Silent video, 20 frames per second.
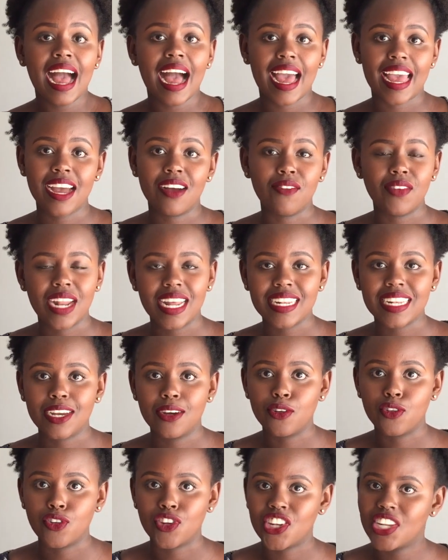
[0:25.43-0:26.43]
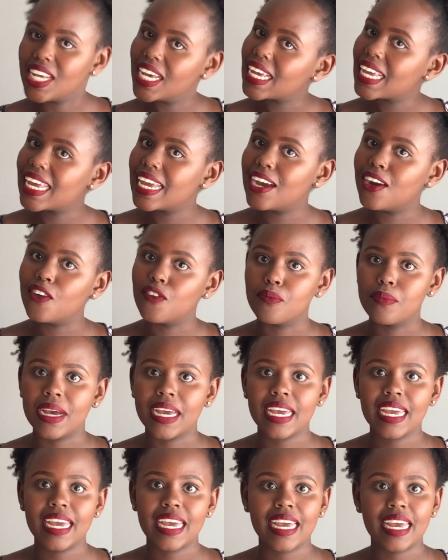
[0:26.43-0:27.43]
I have learned how to take care of my
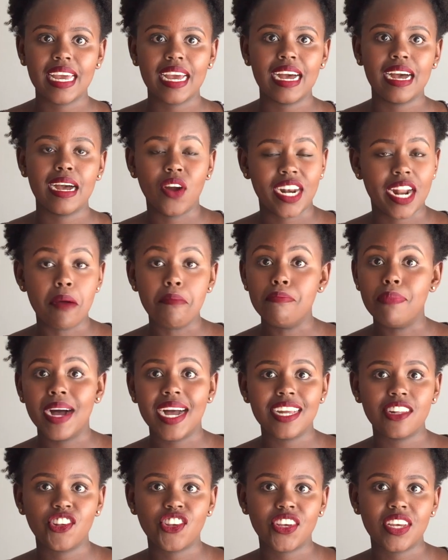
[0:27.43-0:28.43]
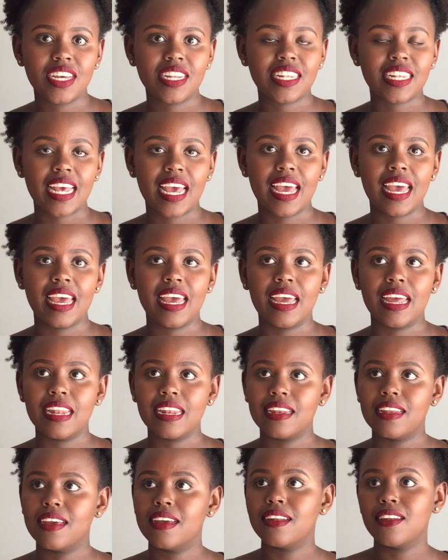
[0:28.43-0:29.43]
hair on a budget
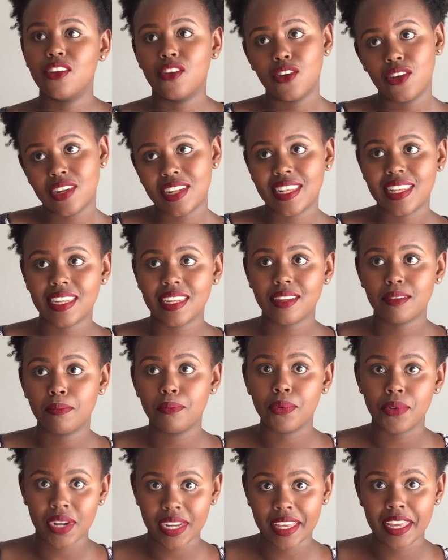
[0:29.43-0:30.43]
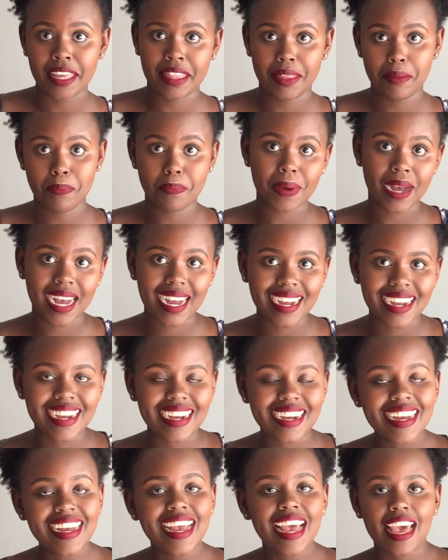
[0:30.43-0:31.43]
and not breaking the
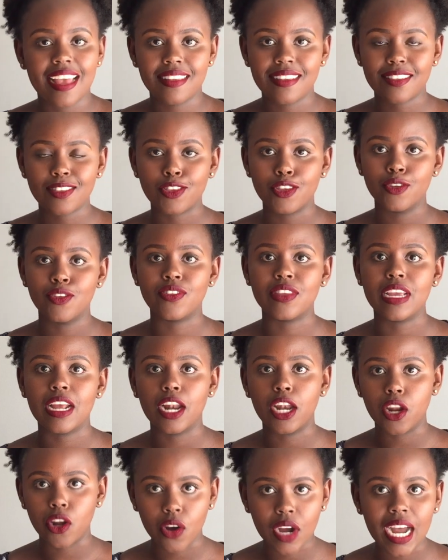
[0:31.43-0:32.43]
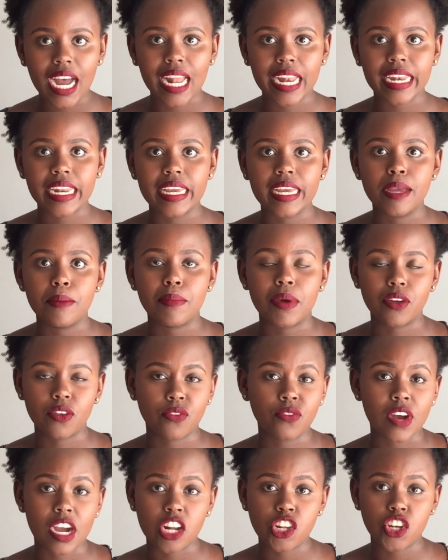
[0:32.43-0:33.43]
bank and just using locally
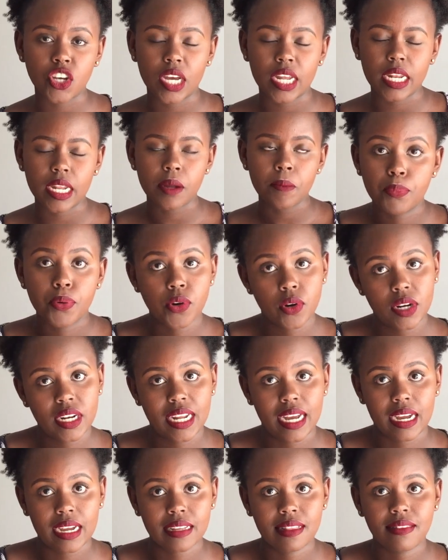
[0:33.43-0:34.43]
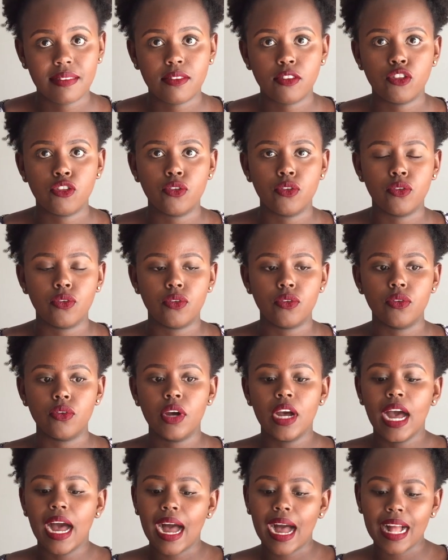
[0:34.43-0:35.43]
manufactured products. So
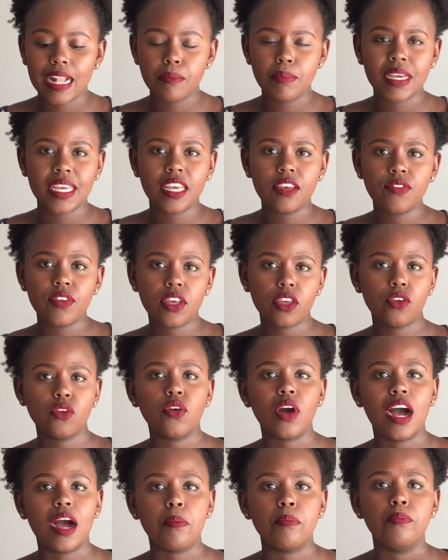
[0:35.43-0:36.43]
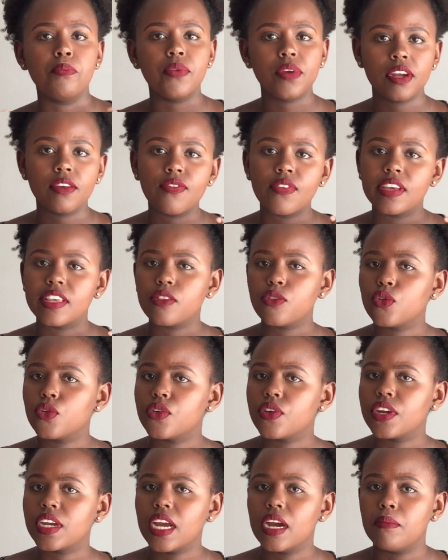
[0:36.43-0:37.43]
I'll be giving you a brief
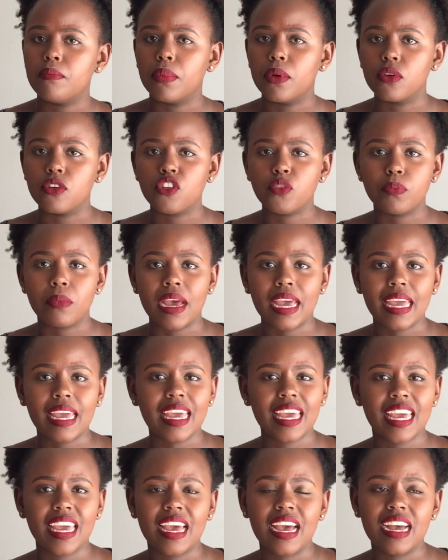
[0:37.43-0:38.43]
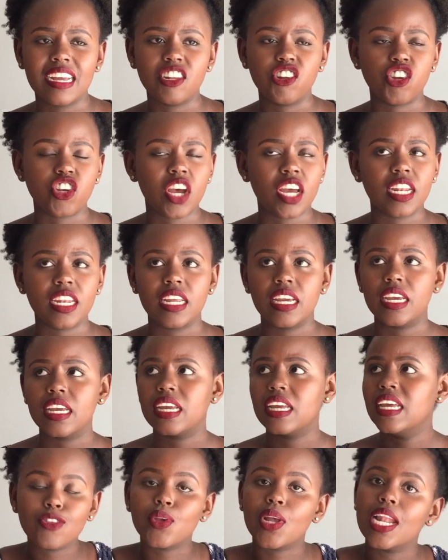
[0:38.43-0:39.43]
history about my hair
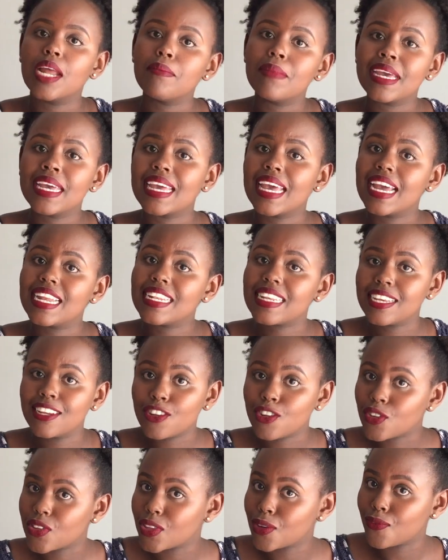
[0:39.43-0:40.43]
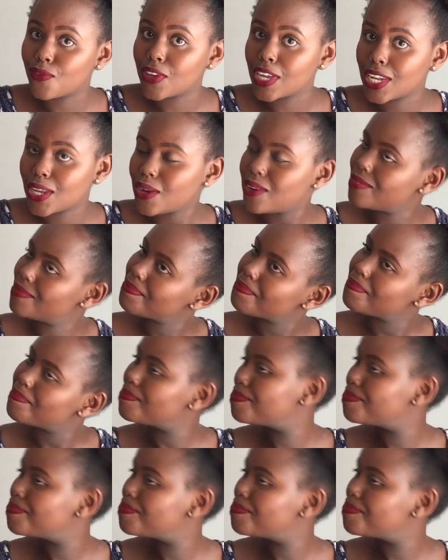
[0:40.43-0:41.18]
journey. So let me get into the video.